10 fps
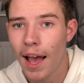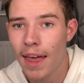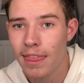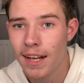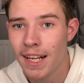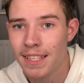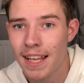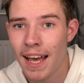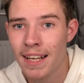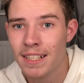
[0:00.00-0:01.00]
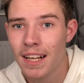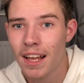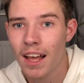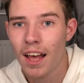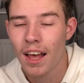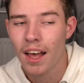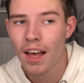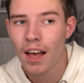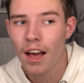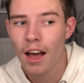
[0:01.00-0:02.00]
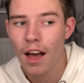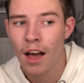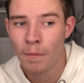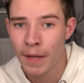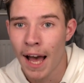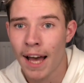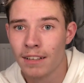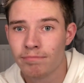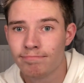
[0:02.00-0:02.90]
And then I said, I'm gay.